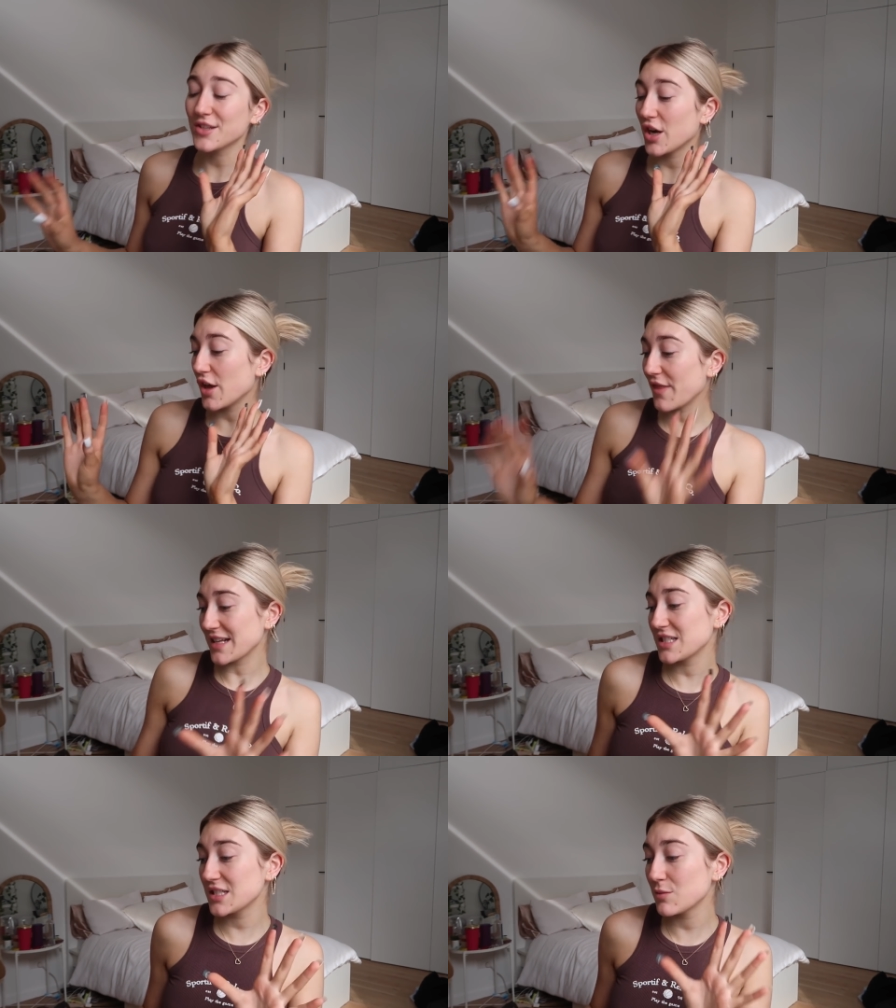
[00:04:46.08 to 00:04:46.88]
So
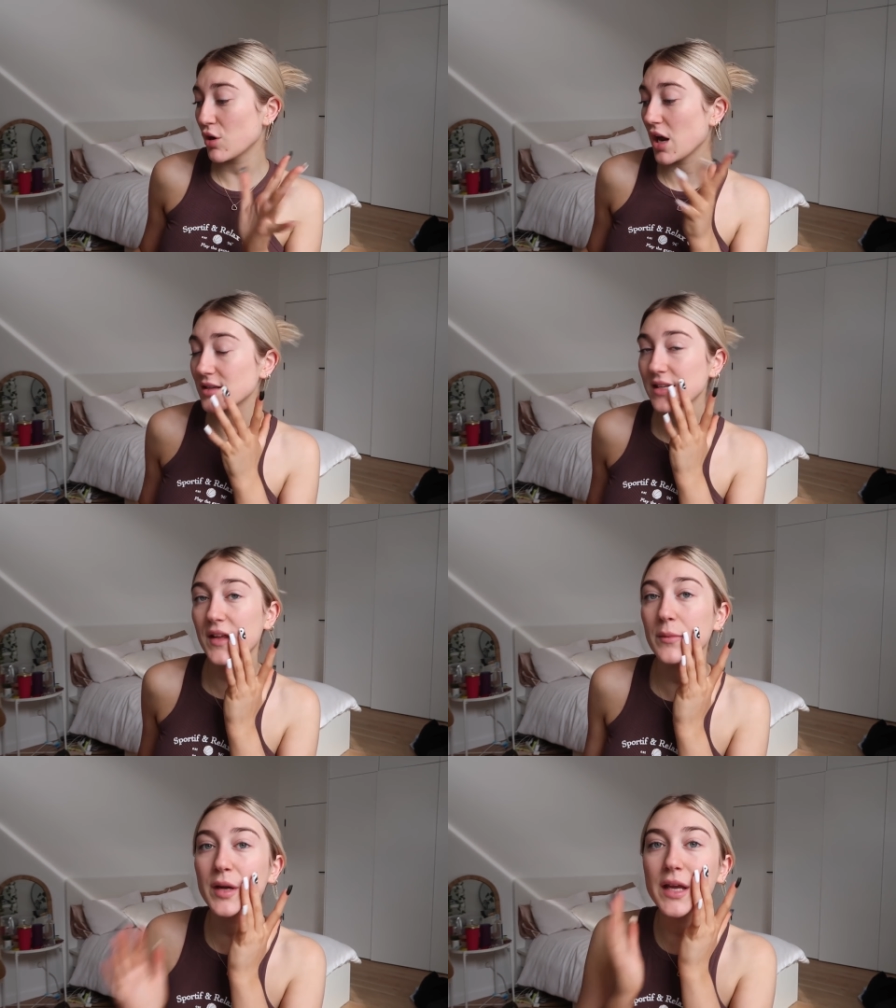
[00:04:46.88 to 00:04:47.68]
that's just some products,
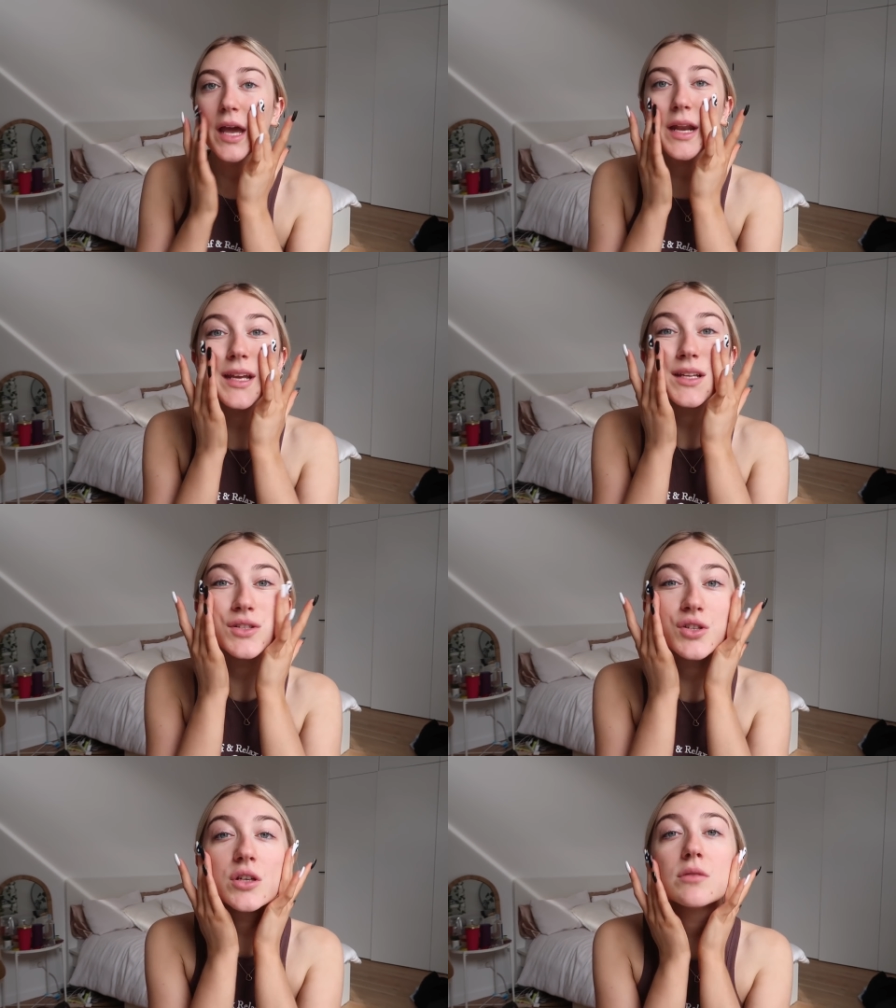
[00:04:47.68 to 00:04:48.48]
and then I'm gonna get
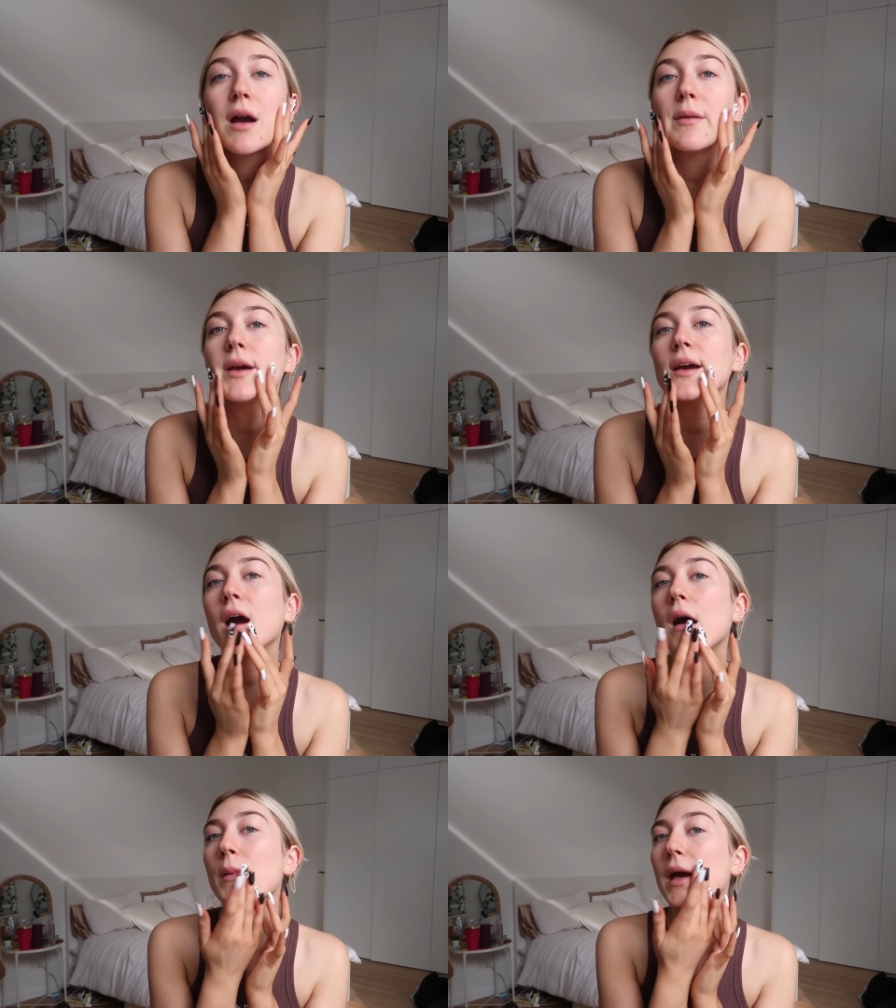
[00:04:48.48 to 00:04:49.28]
into my makeup,